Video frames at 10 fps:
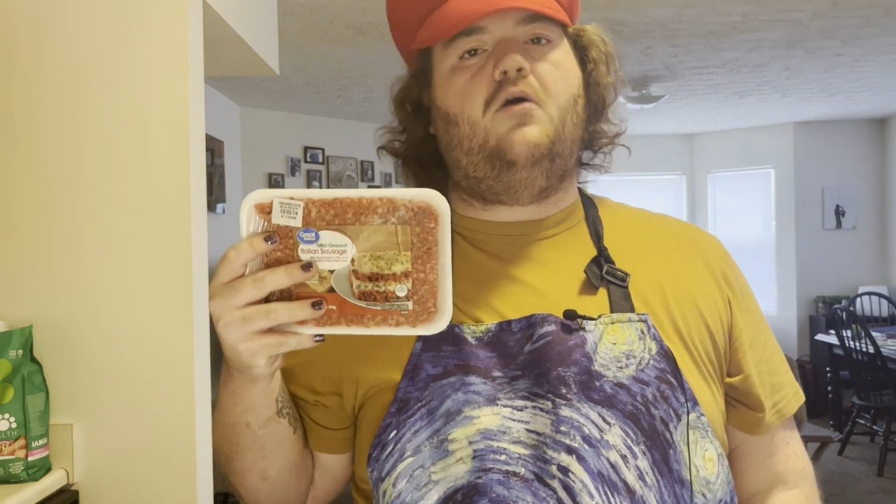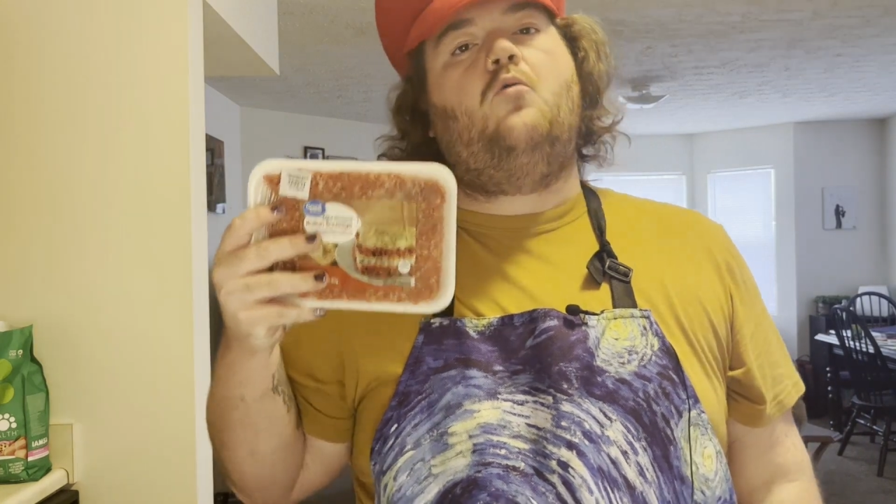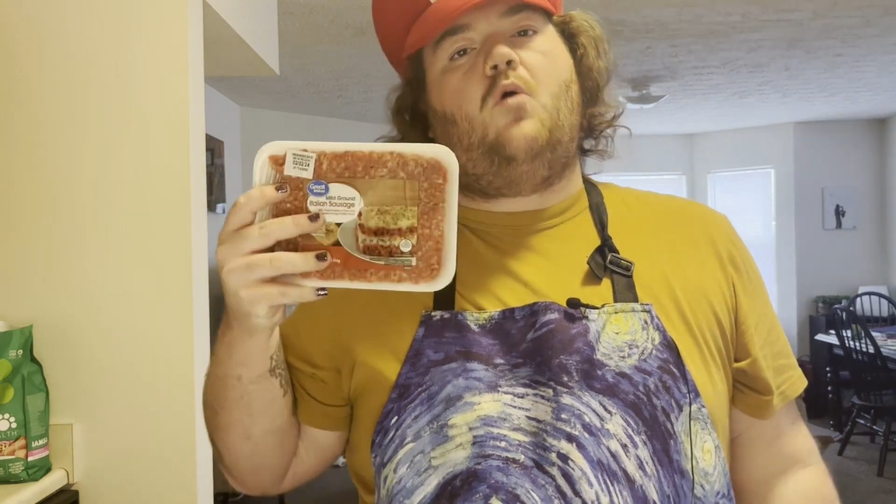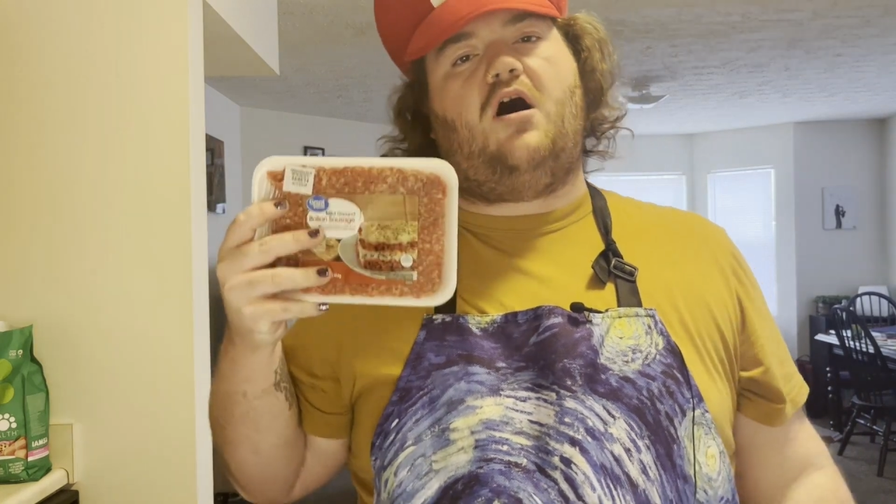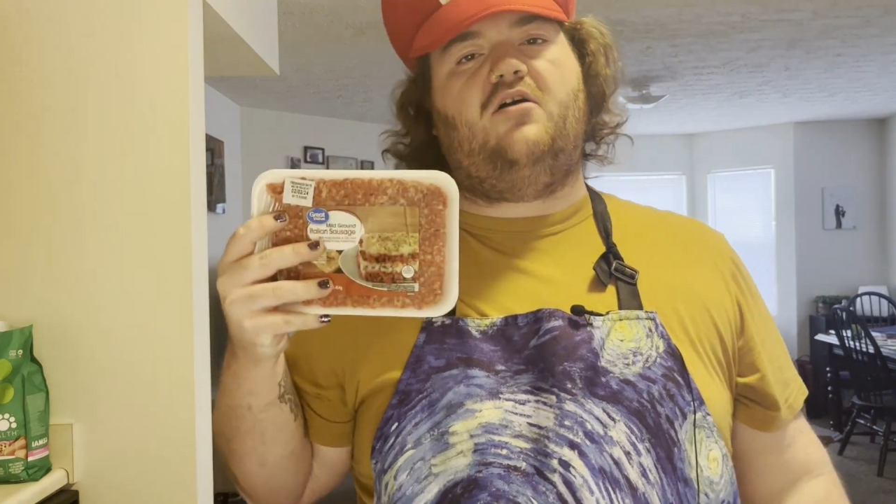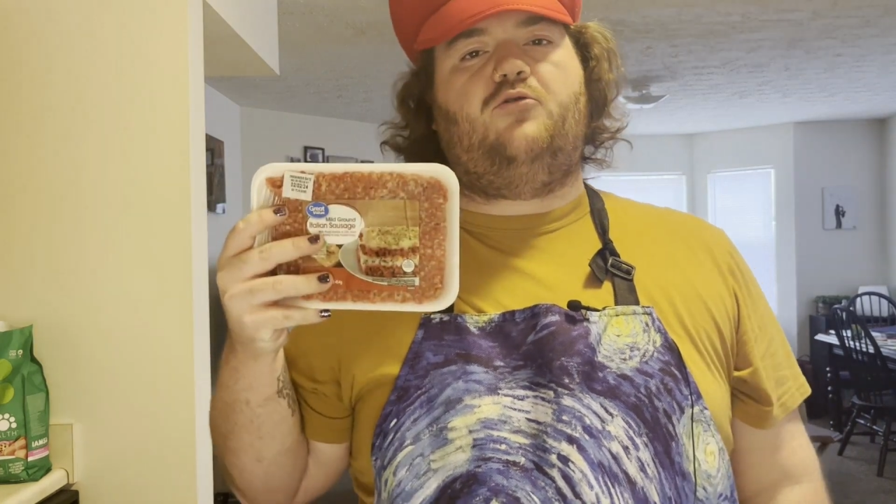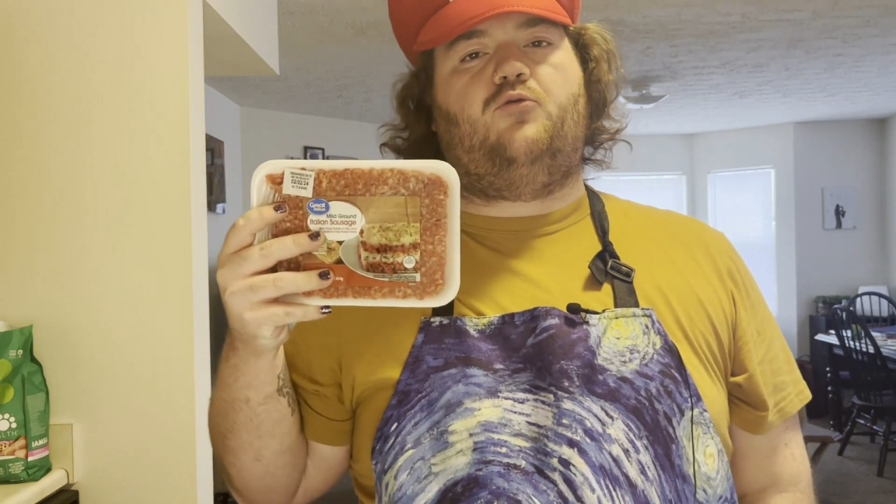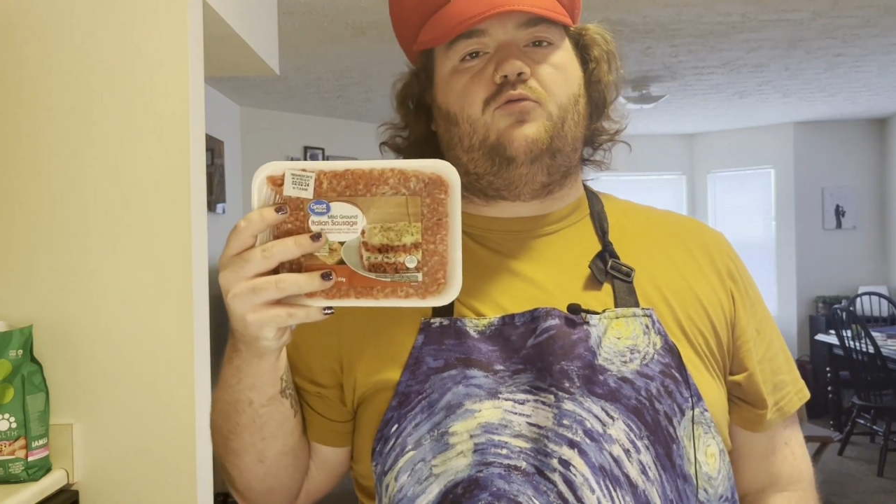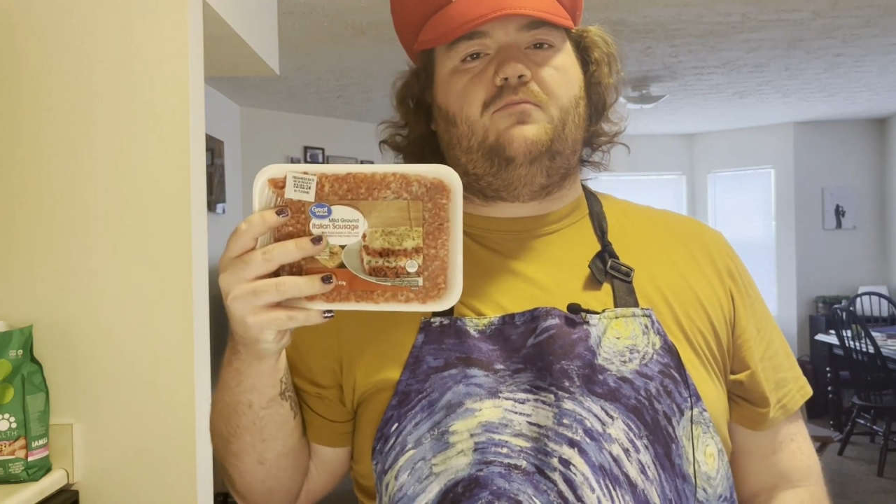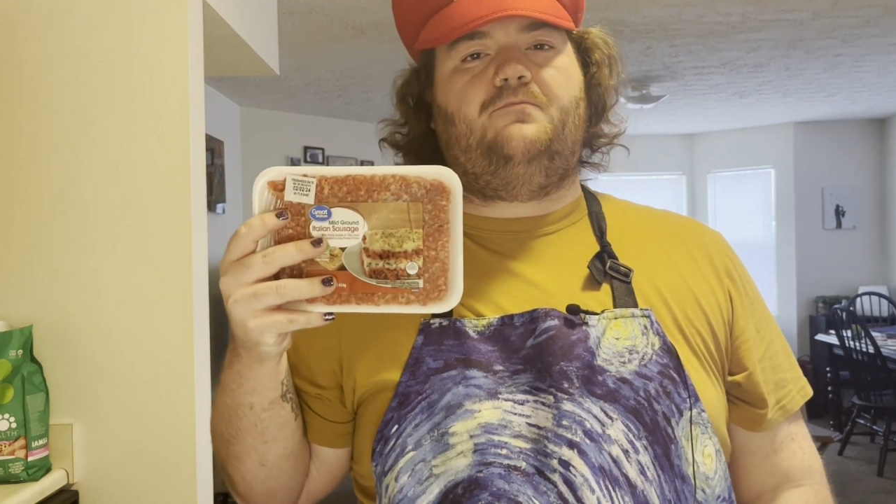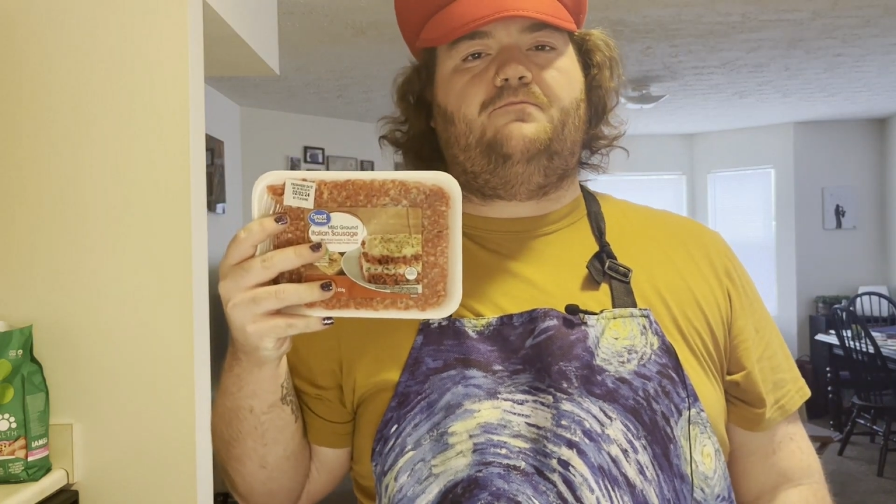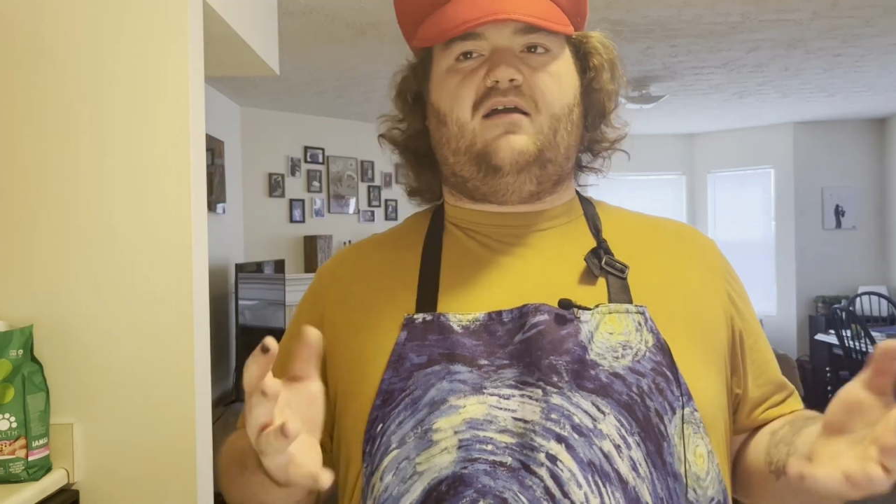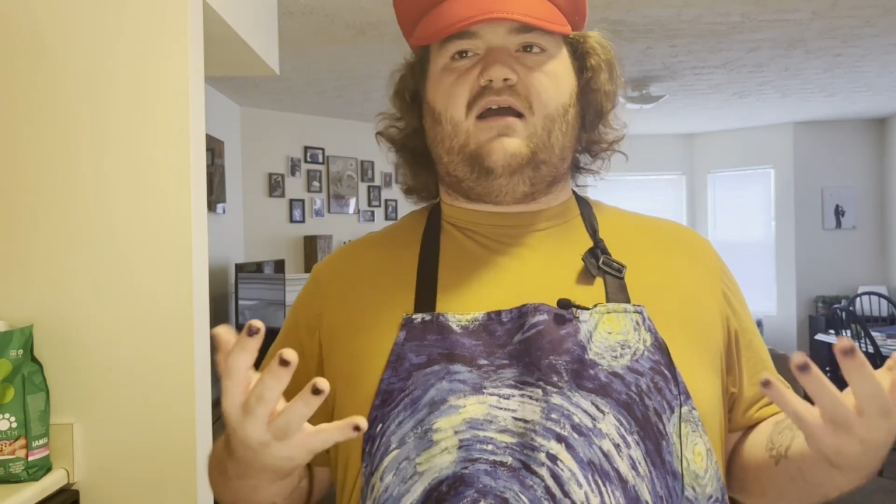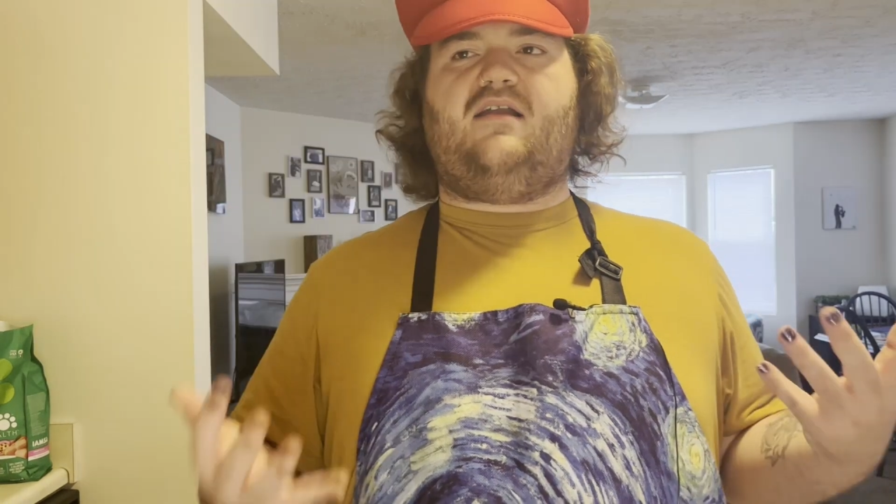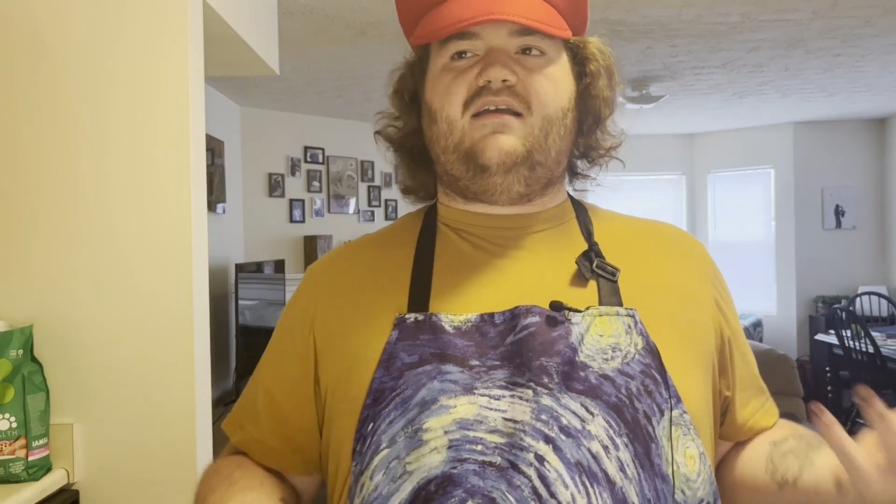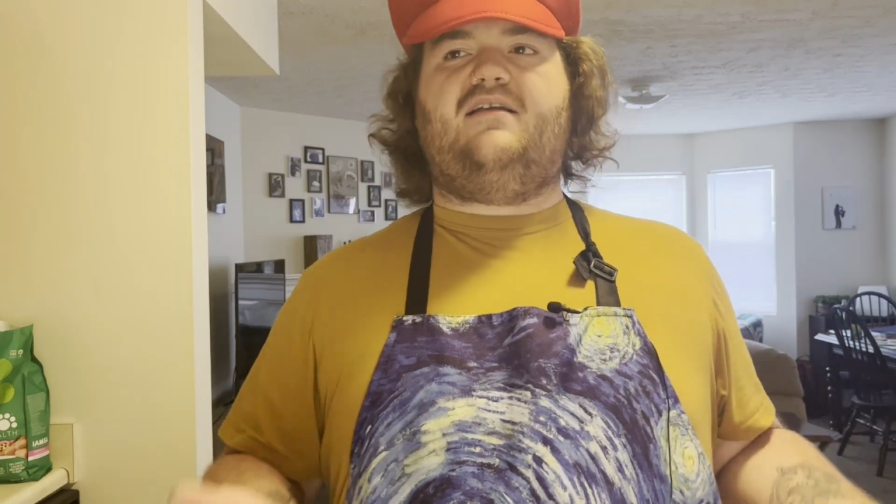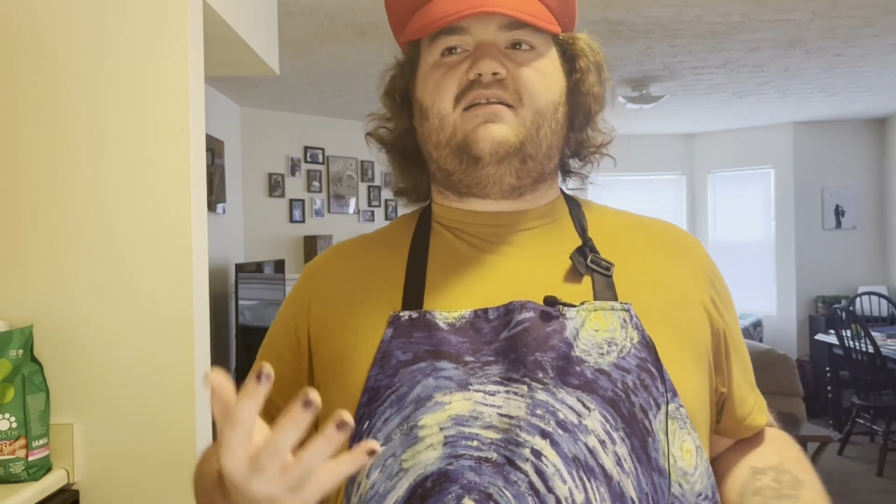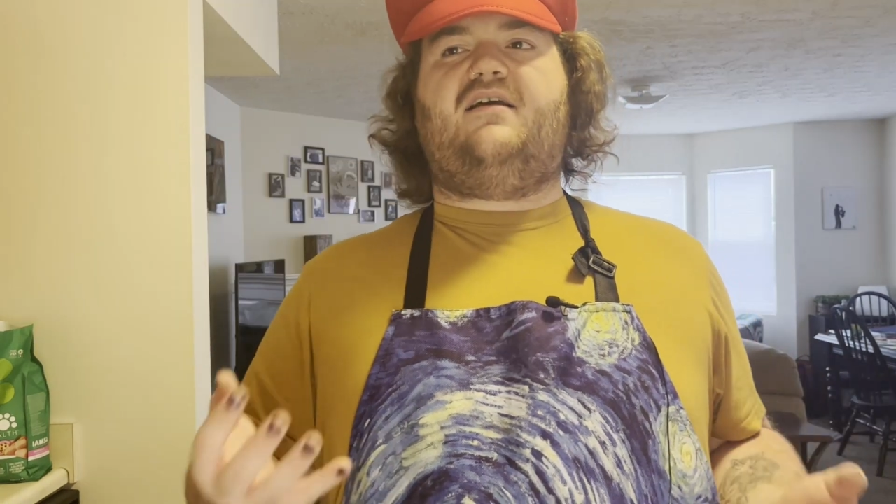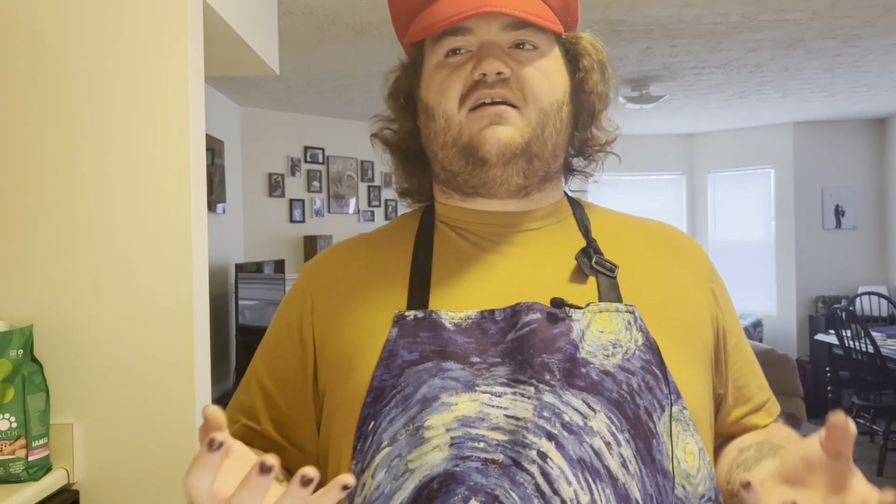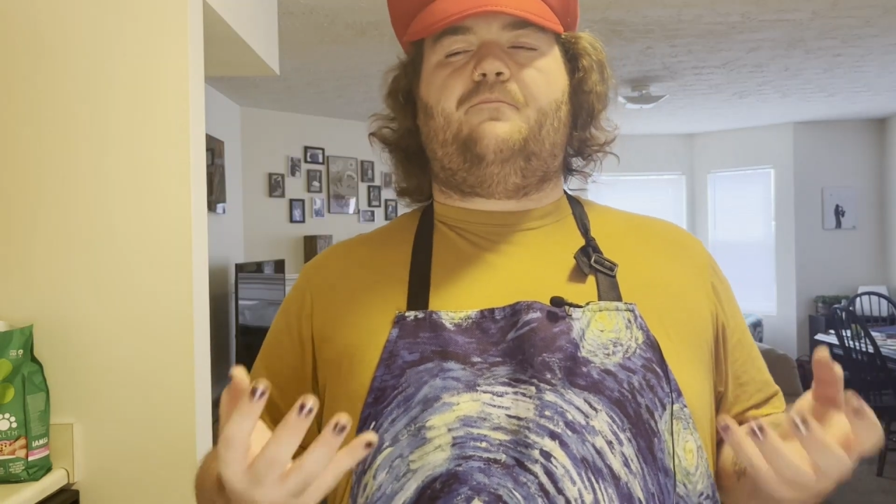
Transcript: wahoo. I needed like a